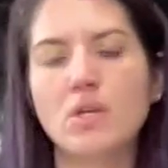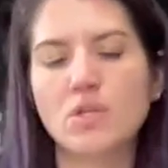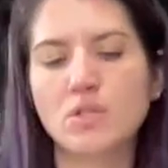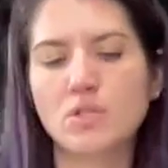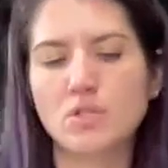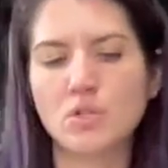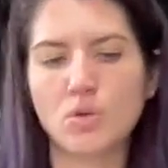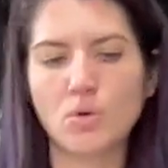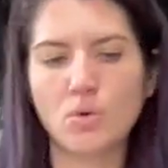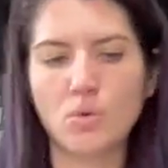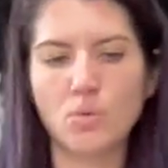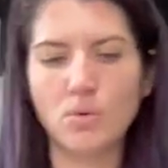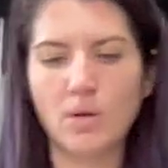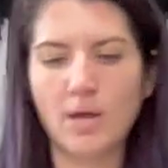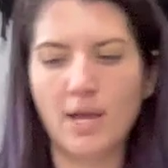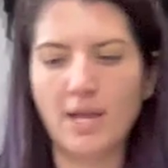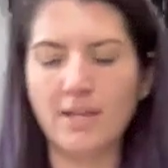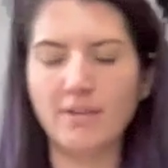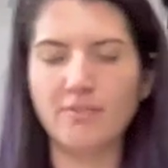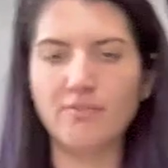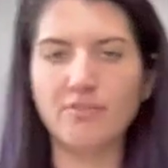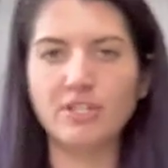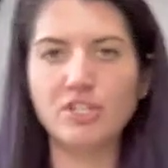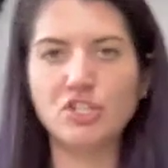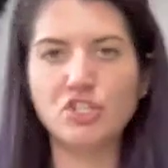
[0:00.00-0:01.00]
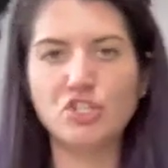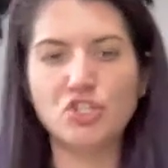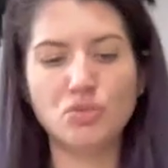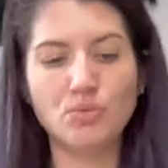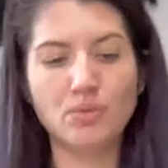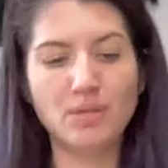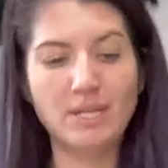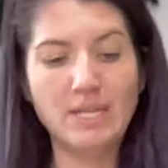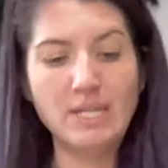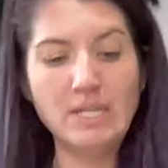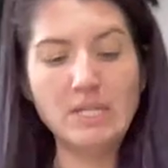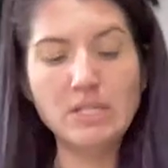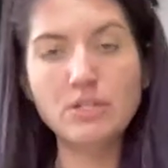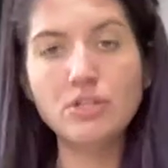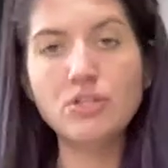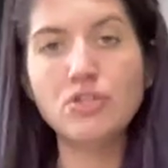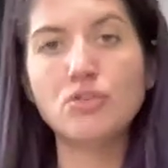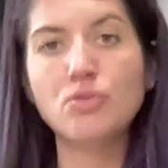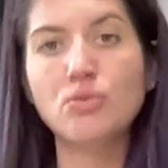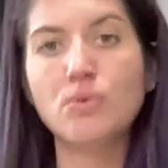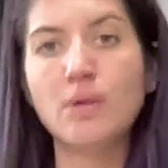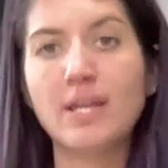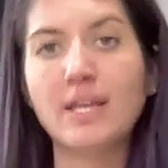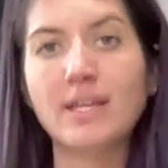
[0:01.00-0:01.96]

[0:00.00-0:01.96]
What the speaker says: So I invite you into